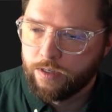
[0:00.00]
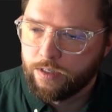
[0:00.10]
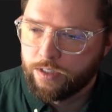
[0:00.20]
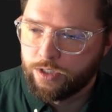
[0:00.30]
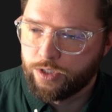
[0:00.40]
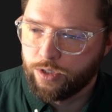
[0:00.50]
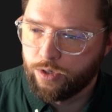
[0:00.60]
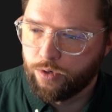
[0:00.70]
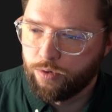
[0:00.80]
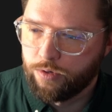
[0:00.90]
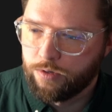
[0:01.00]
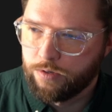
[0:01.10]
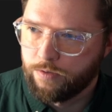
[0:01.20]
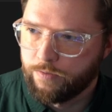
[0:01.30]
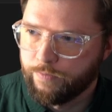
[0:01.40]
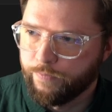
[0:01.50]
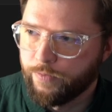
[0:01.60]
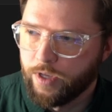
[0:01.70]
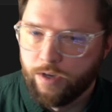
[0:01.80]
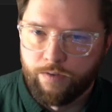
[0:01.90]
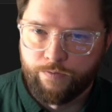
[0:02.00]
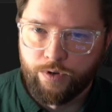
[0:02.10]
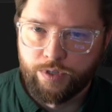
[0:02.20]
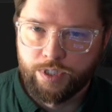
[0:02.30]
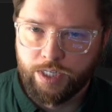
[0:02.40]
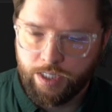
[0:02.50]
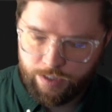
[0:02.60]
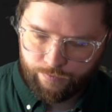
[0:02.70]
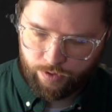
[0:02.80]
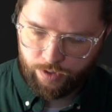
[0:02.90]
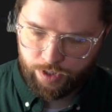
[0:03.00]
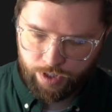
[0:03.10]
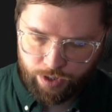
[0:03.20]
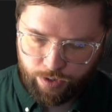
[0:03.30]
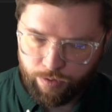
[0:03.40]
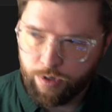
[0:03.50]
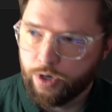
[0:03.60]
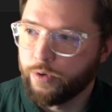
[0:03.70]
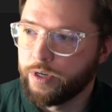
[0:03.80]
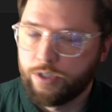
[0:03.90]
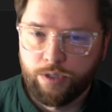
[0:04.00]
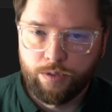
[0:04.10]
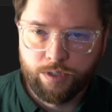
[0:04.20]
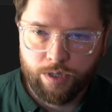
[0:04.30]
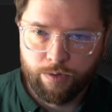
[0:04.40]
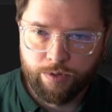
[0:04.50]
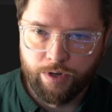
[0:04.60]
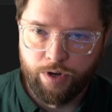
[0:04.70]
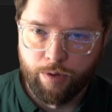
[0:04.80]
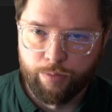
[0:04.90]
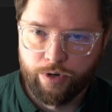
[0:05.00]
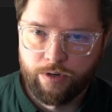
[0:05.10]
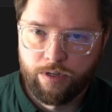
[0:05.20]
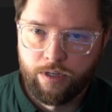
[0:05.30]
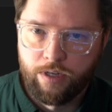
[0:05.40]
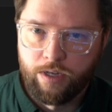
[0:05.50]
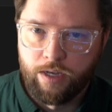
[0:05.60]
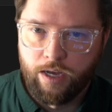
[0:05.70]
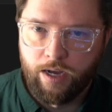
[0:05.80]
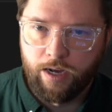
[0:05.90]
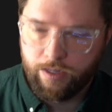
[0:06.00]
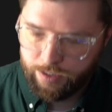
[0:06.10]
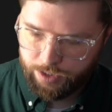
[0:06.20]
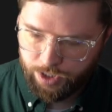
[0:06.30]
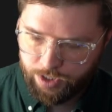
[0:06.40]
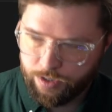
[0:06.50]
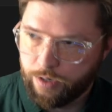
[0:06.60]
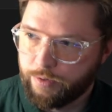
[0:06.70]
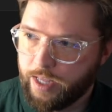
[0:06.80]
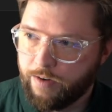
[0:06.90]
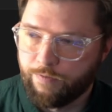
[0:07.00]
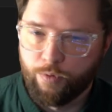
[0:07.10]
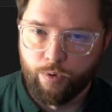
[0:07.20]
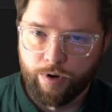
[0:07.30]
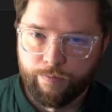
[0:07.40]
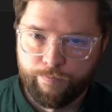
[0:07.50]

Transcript: So first things first, you are going to start with a number. Let's just start with that 4.